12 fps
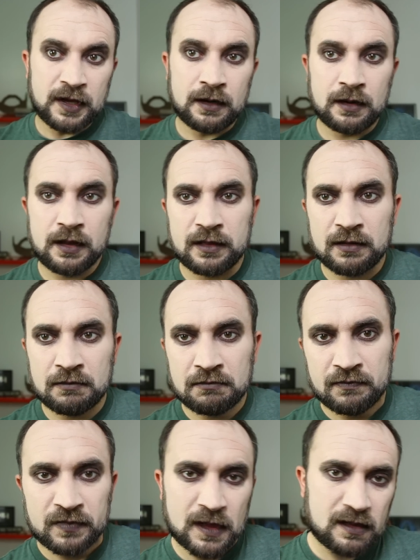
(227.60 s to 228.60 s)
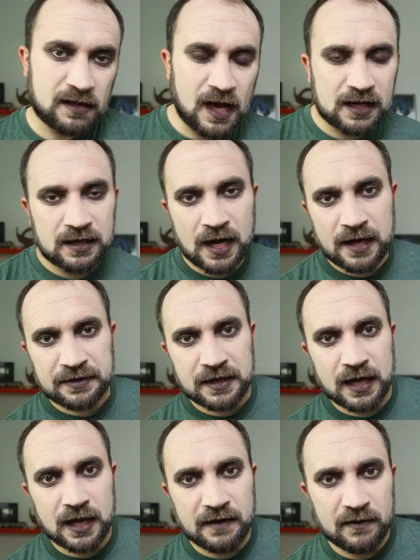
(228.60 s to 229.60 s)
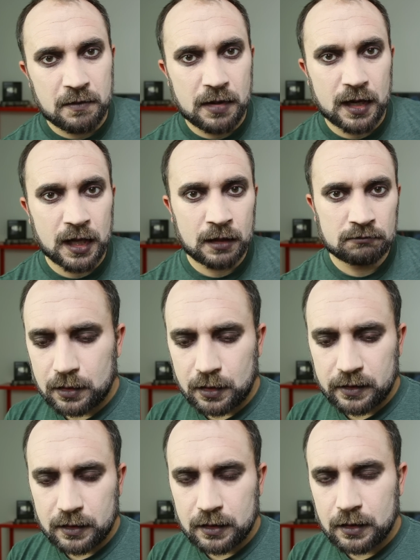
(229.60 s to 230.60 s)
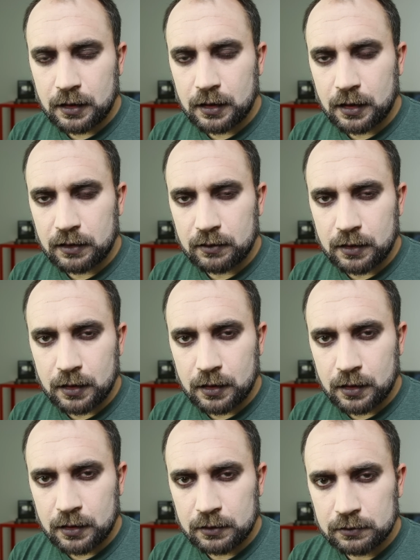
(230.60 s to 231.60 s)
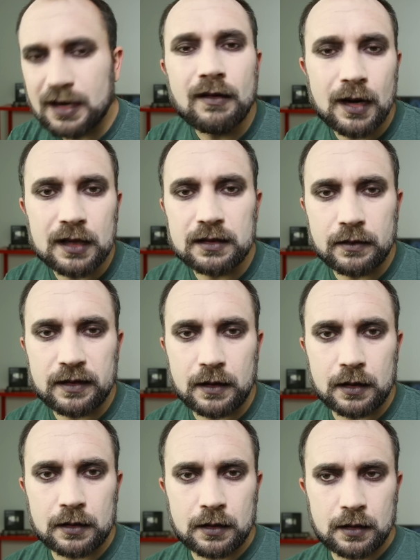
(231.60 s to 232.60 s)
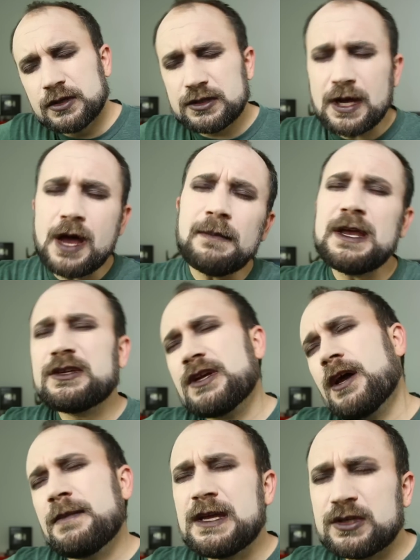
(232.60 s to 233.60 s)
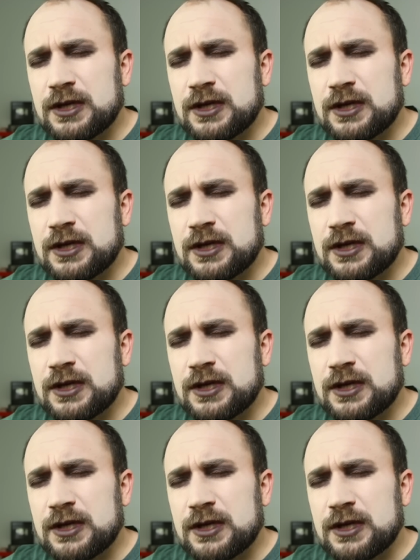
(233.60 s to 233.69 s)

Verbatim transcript: There it is. Sad goth day, everybody. Guess that's it. I guess we're done. You know what? I'll do a song. Show me, show me,